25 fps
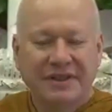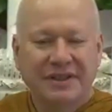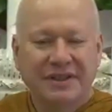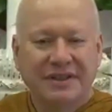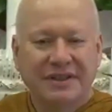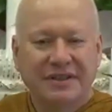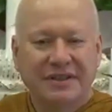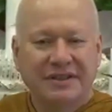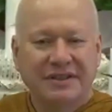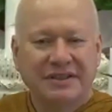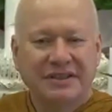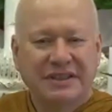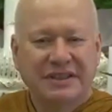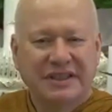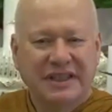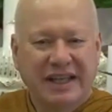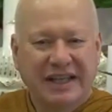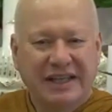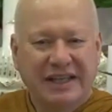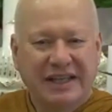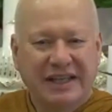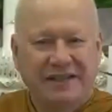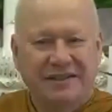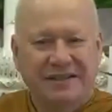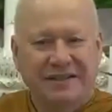
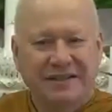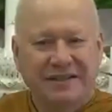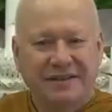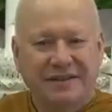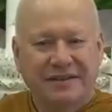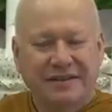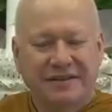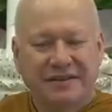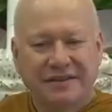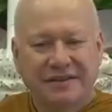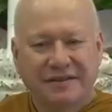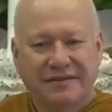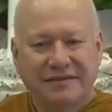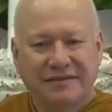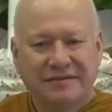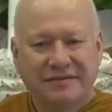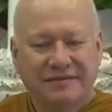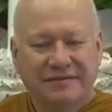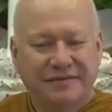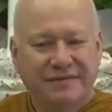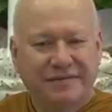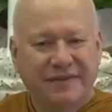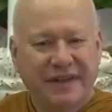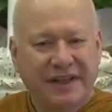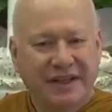status,
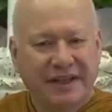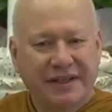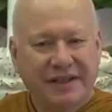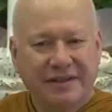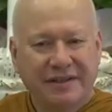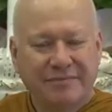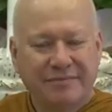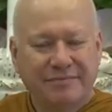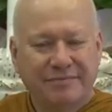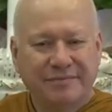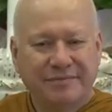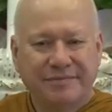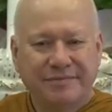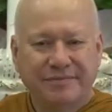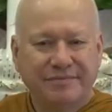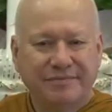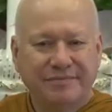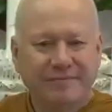fame,